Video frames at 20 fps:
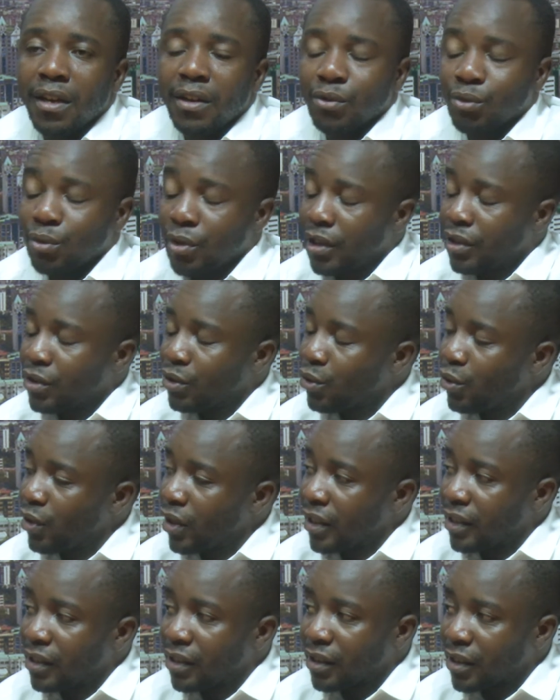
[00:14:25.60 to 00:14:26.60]
to the
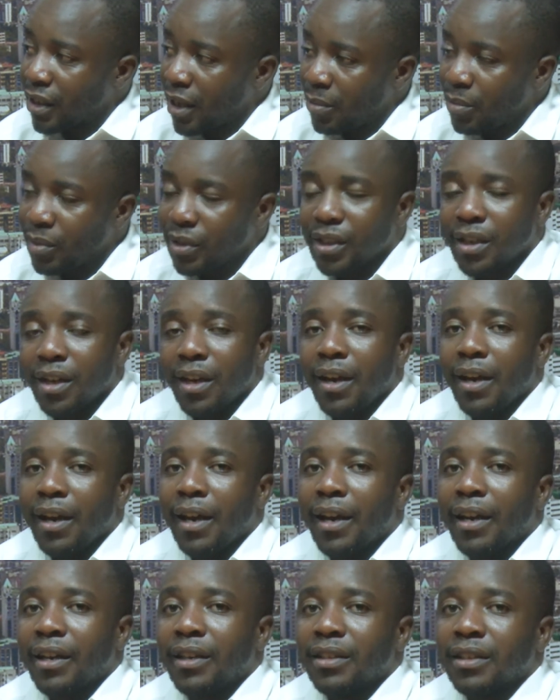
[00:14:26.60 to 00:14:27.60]
strongest terms.
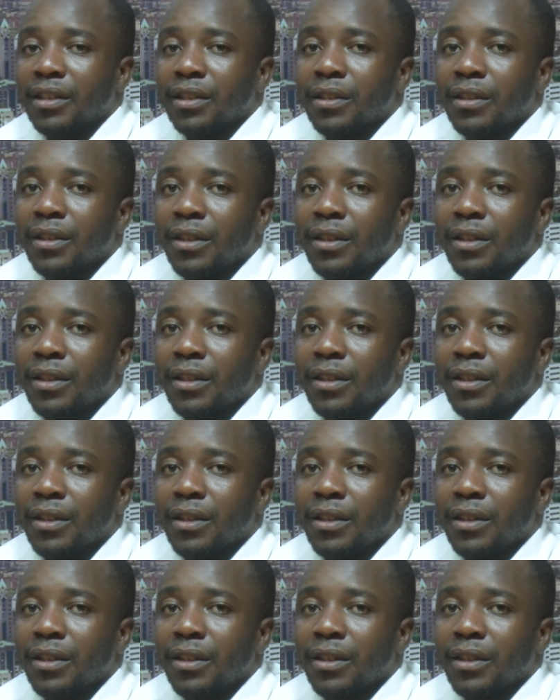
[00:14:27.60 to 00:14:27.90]
And